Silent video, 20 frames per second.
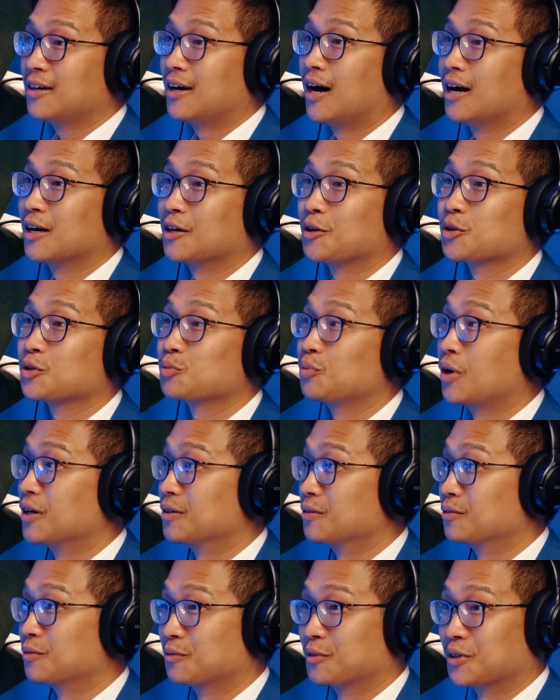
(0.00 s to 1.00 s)
Here's
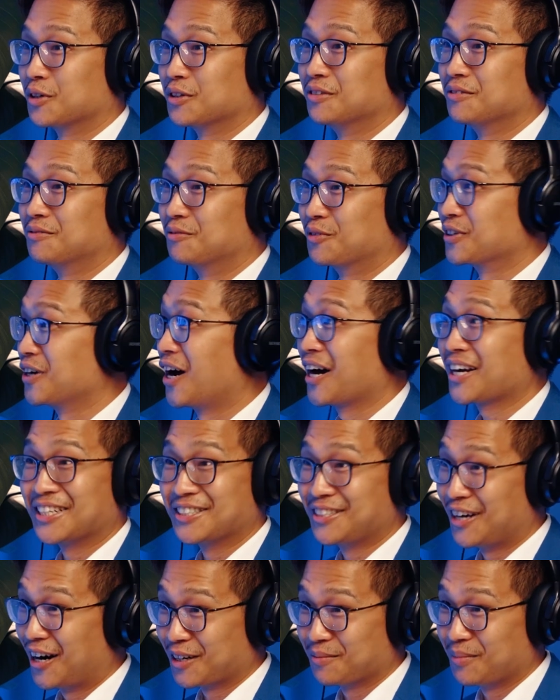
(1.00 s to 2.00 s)
what we're not going
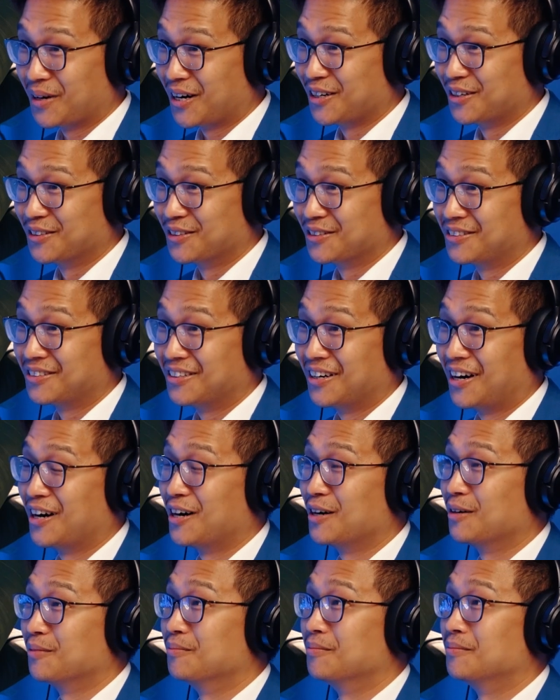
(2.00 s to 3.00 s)
to talk about.
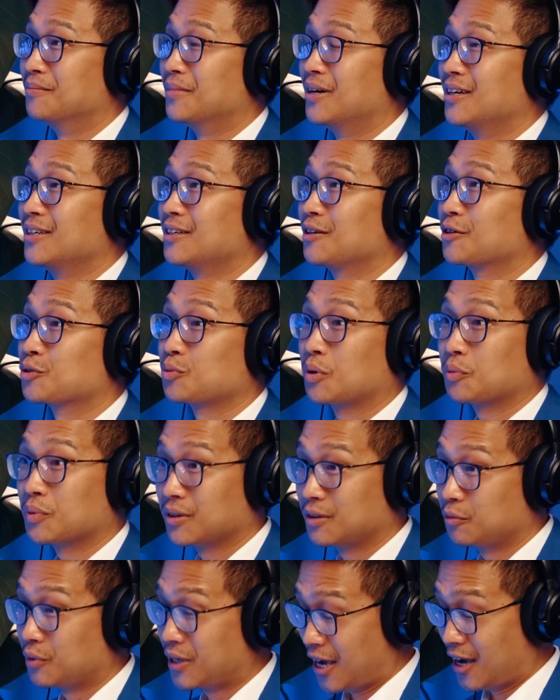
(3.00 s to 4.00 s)
Here's what
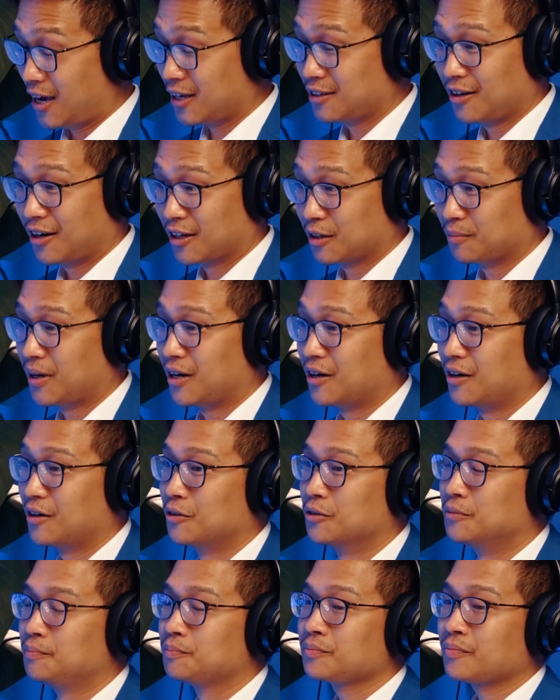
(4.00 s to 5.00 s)
we can talk
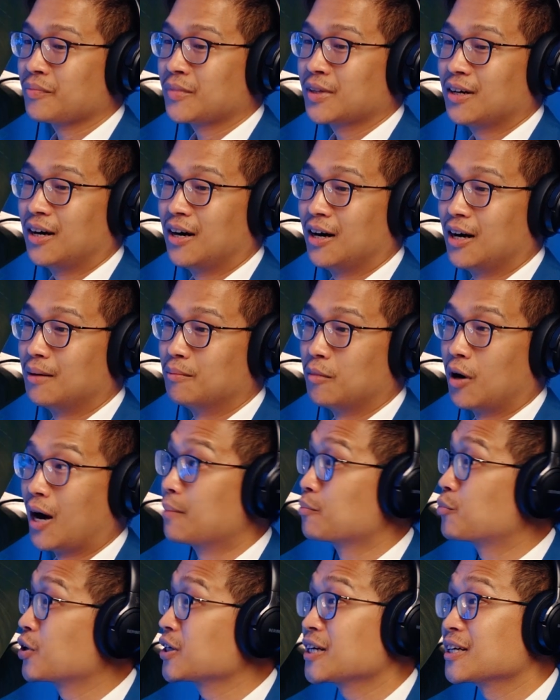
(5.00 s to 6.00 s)
about.
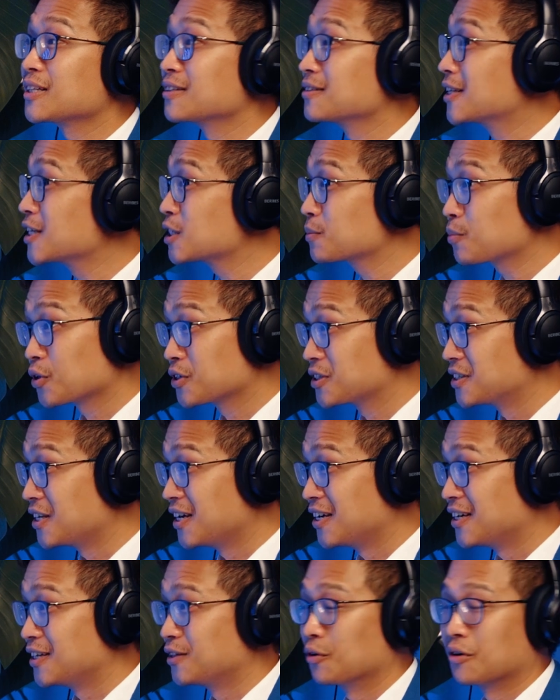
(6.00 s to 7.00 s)
I'm bringing this
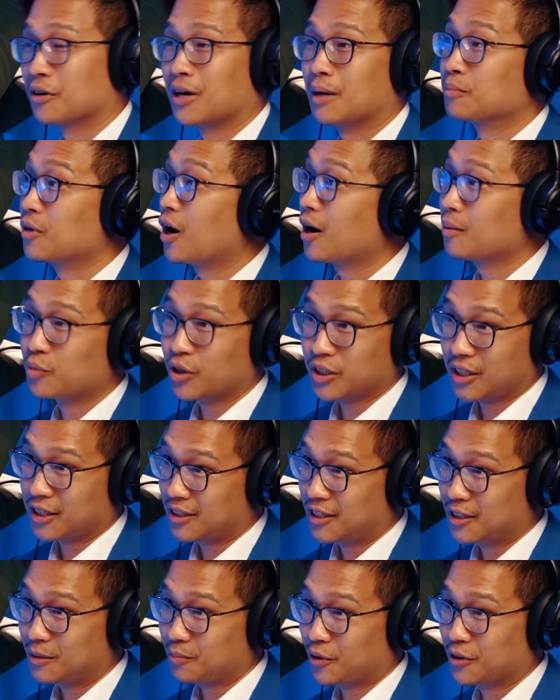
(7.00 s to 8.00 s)
person or I'm not
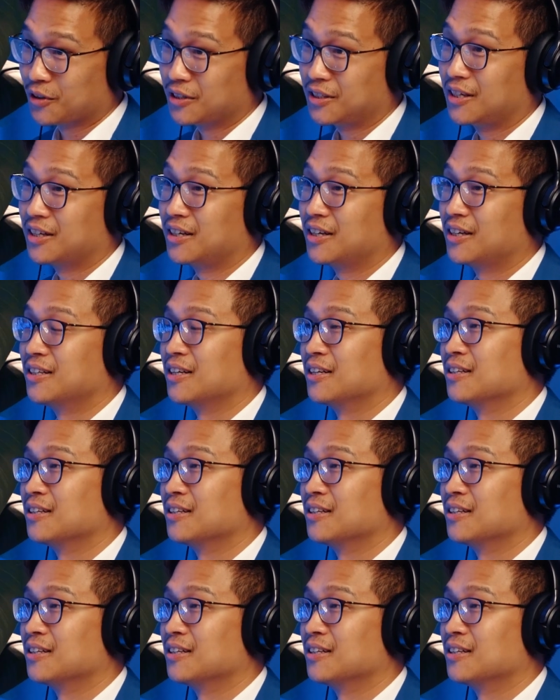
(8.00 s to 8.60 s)
bringing this person.